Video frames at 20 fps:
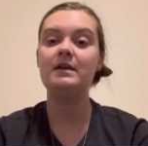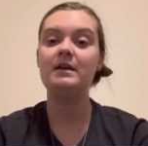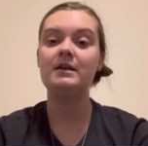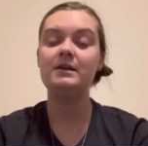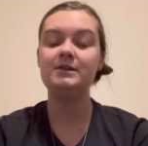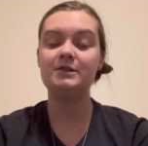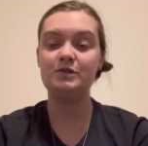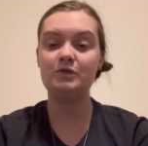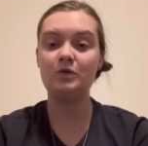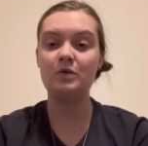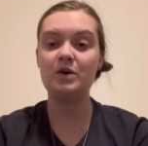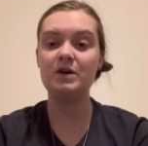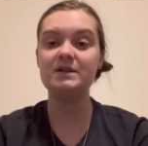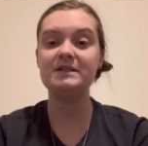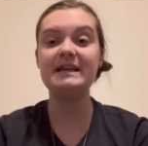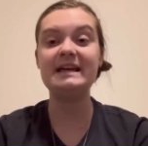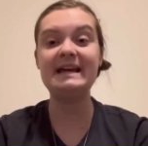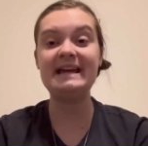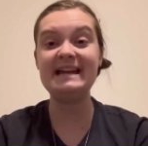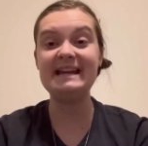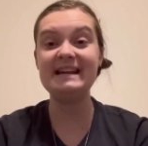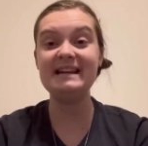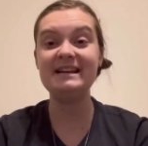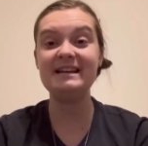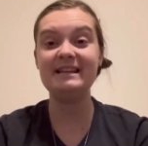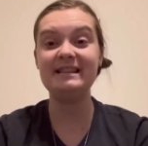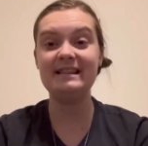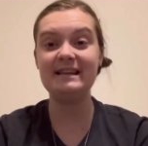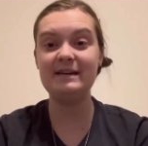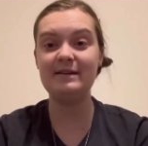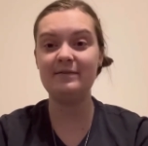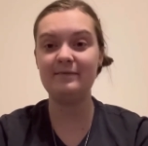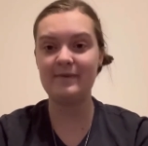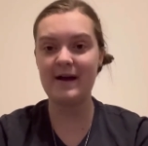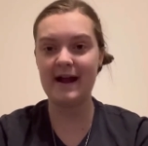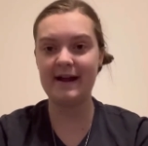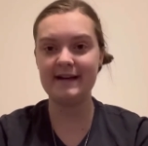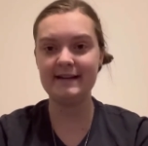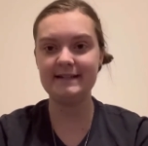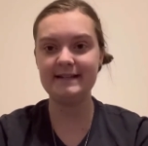stores in the
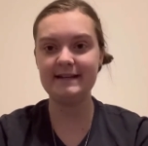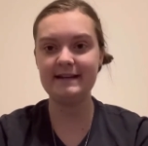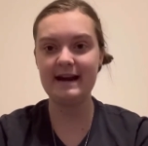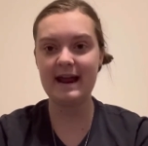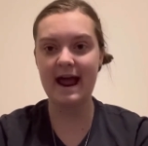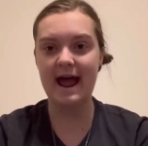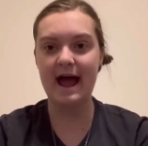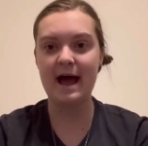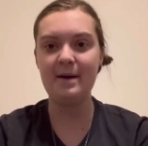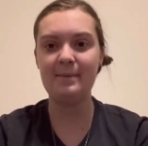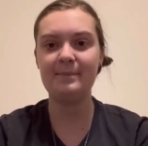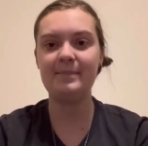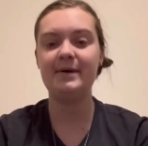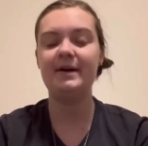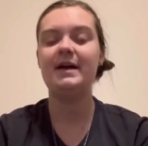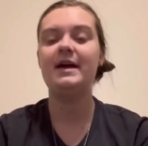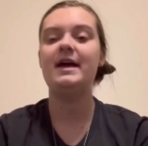Rakuten app